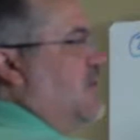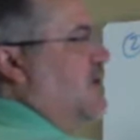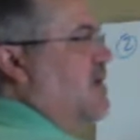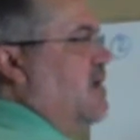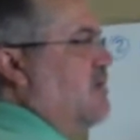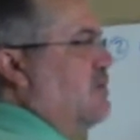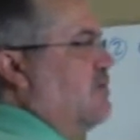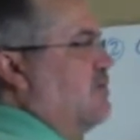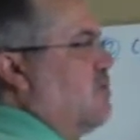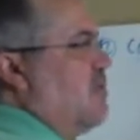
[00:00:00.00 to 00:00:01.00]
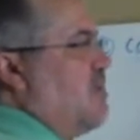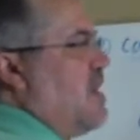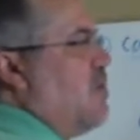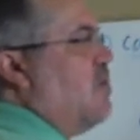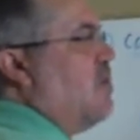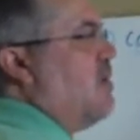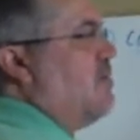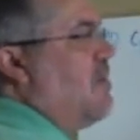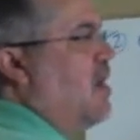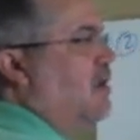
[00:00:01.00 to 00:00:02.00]
together to form that 1
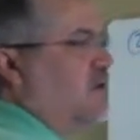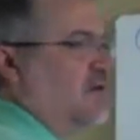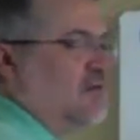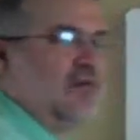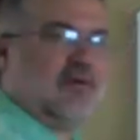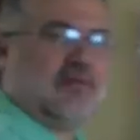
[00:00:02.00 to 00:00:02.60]
molecule.